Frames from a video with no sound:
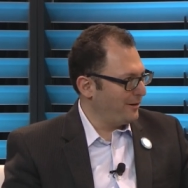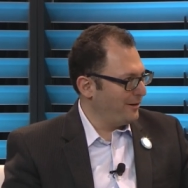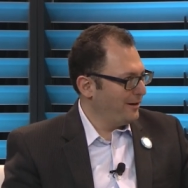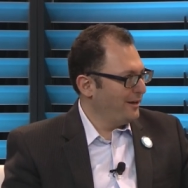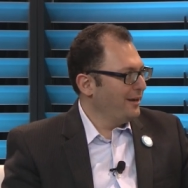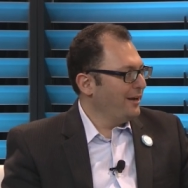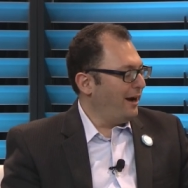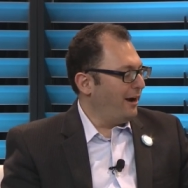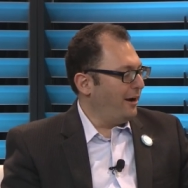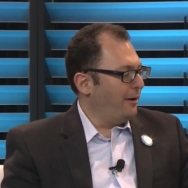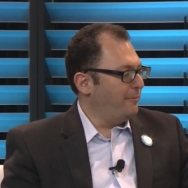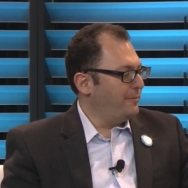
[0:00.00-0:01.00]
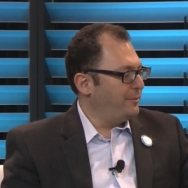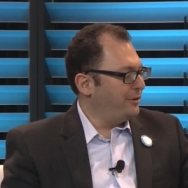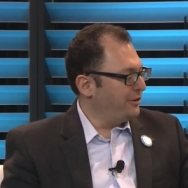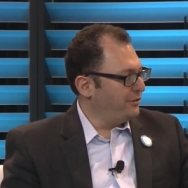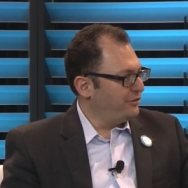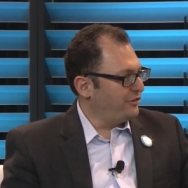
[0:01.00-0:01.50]
Mm -hmm. um, maybe
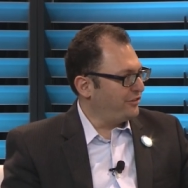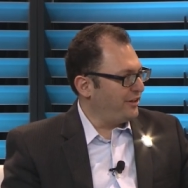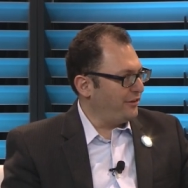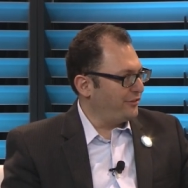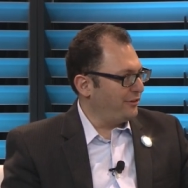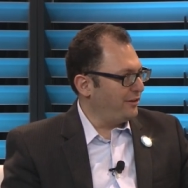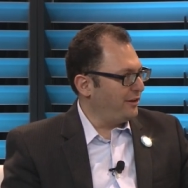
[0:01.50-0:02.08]
you can just tell us